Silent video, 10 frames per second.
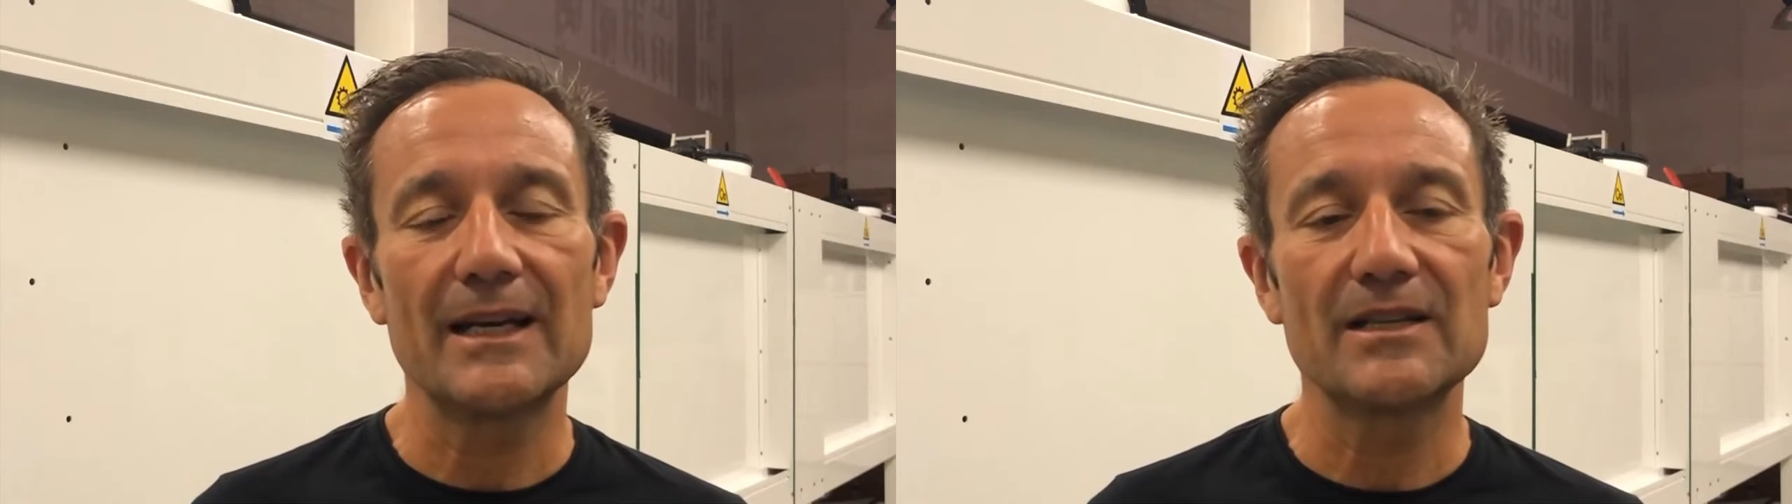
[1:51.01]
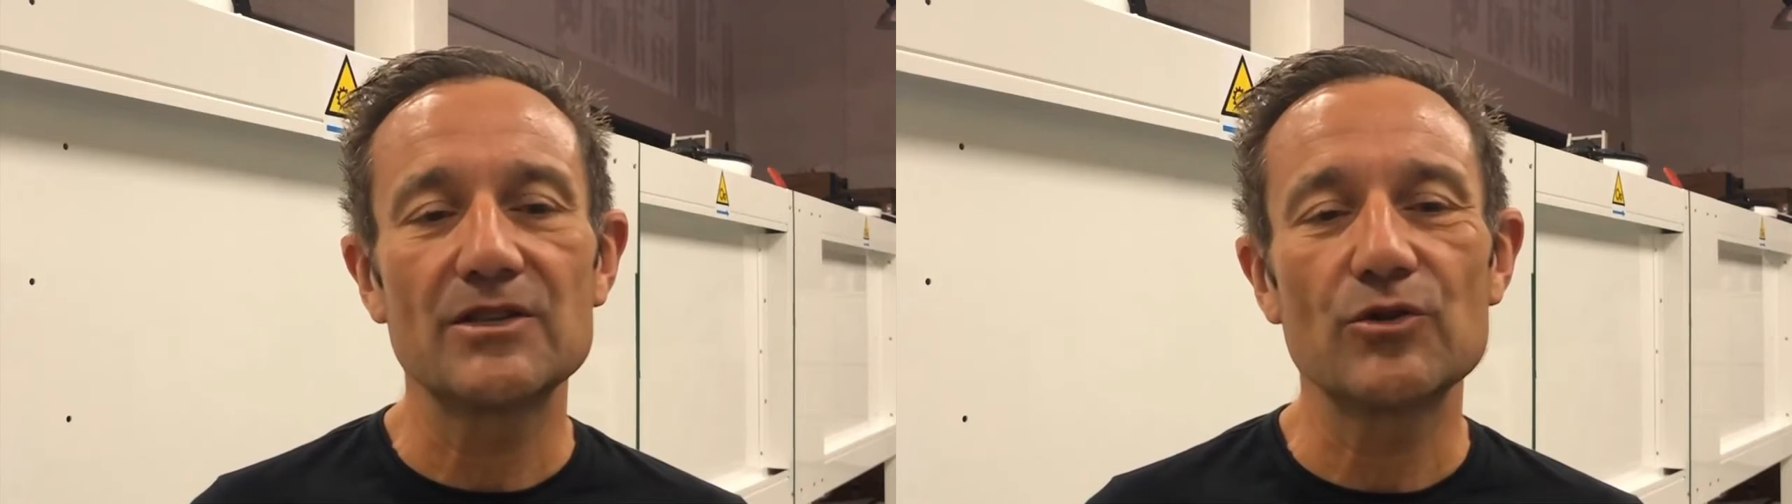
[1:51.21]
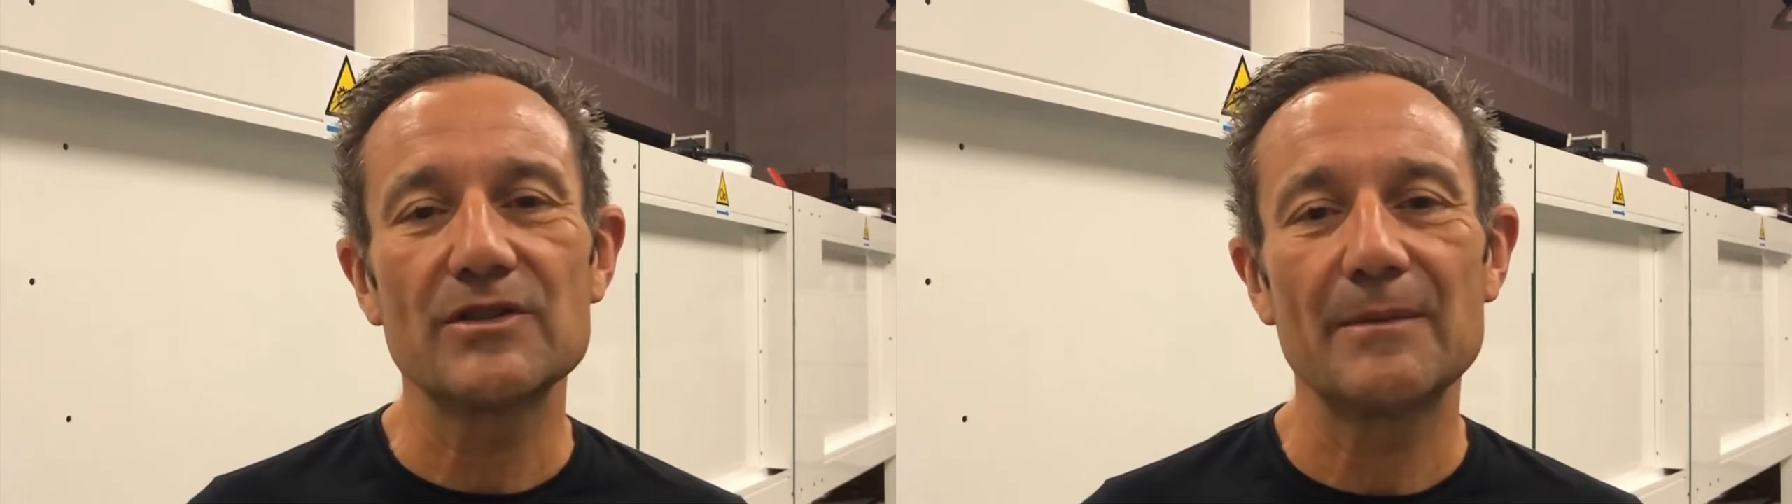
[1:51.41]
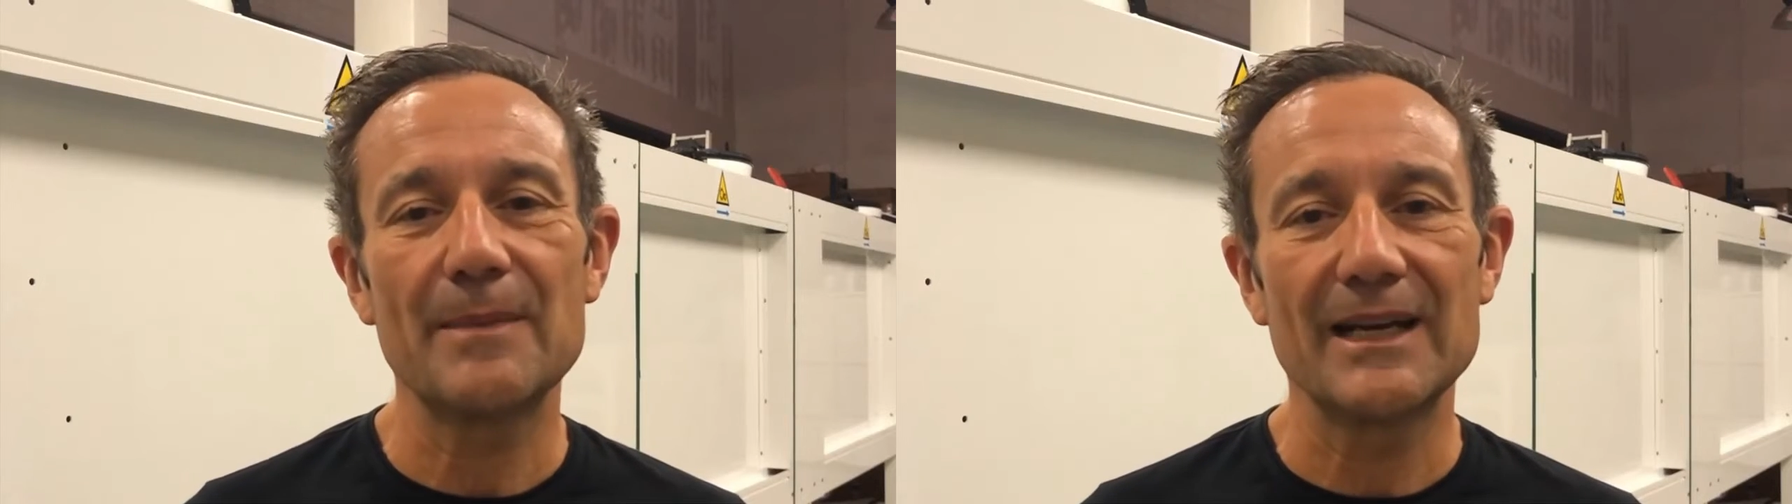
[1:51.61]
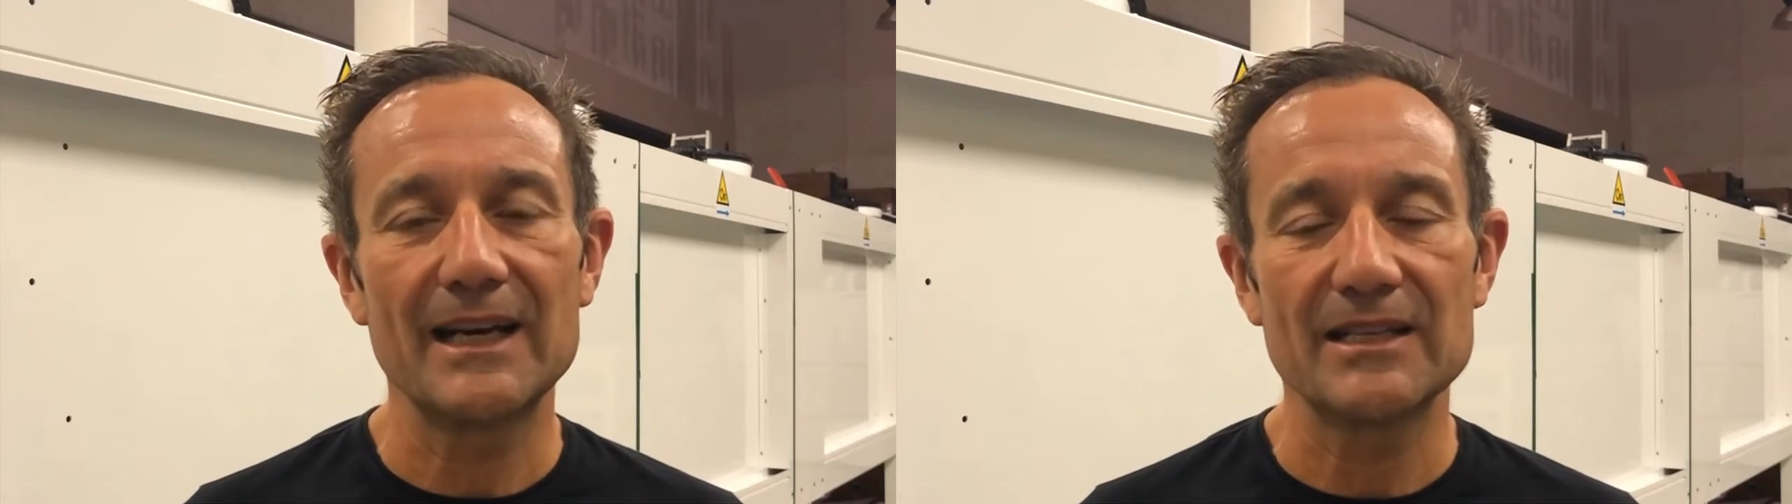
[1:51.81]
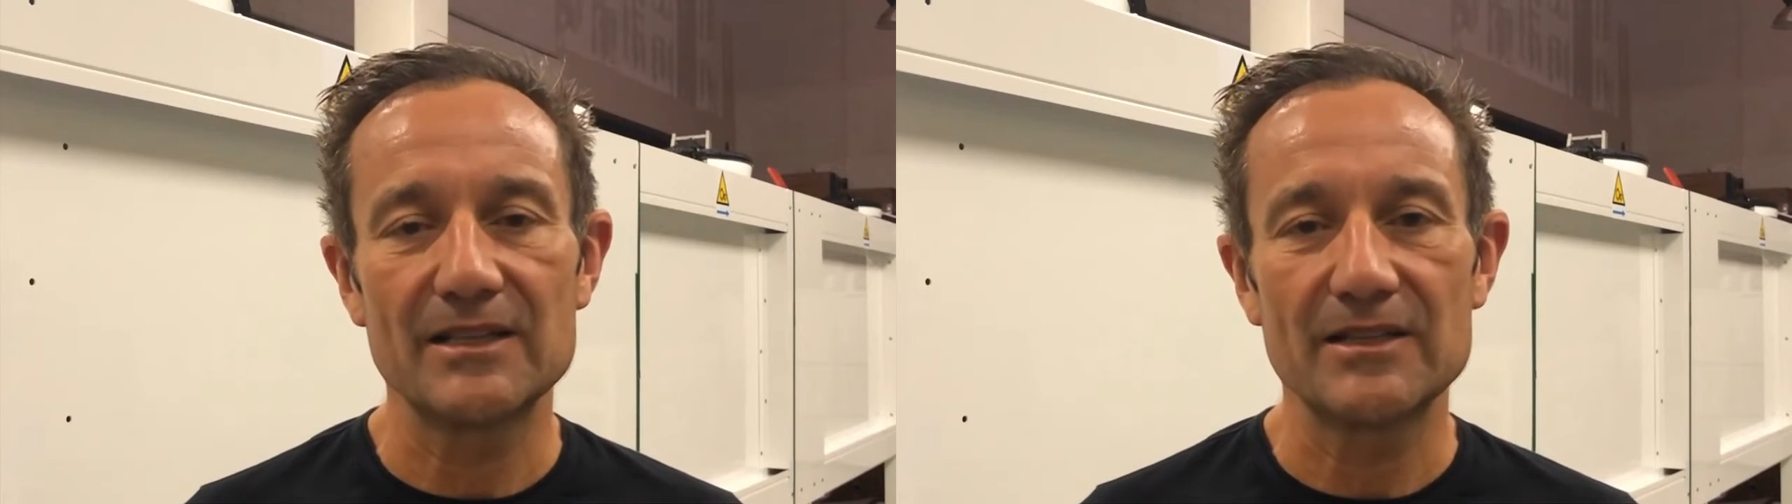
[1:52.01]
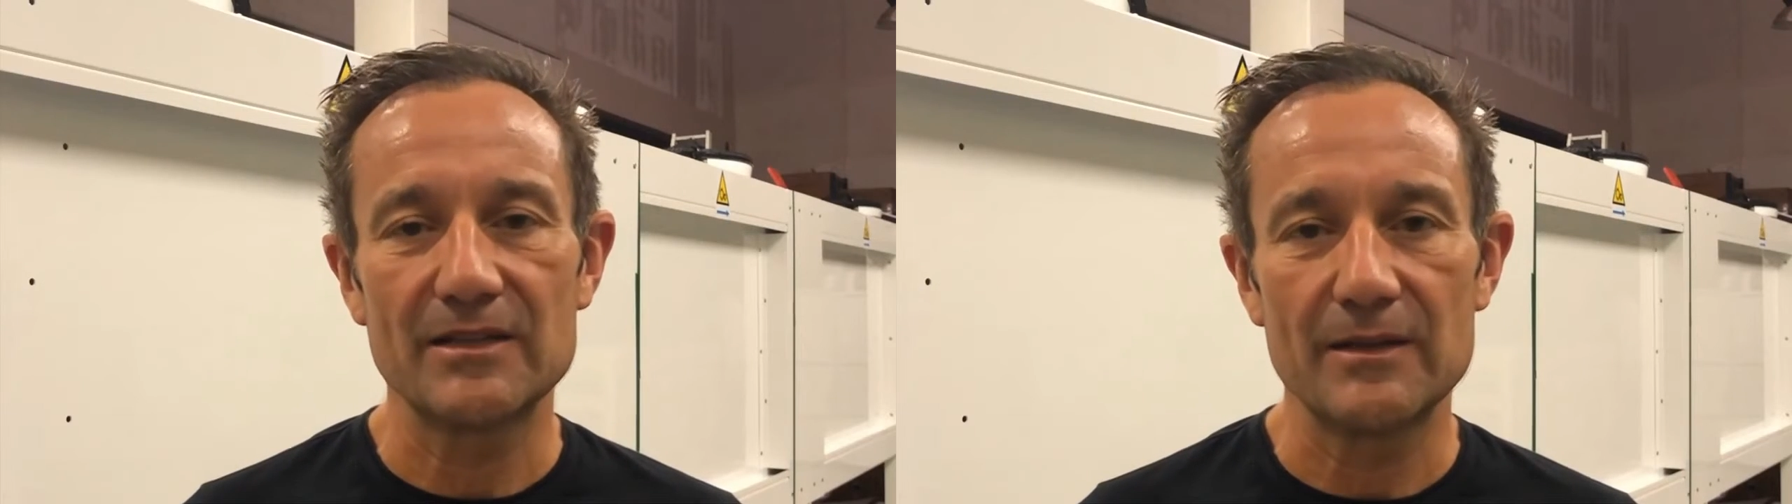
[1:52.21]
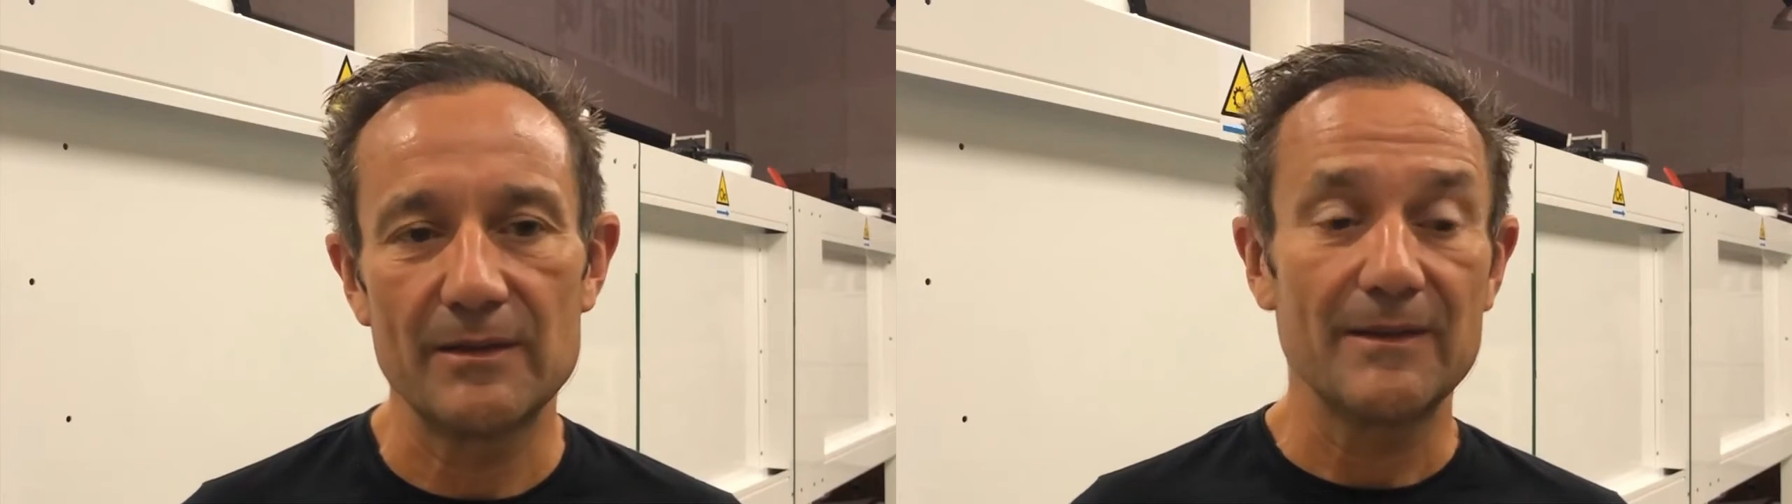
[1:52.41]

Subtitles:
and is used in many cases.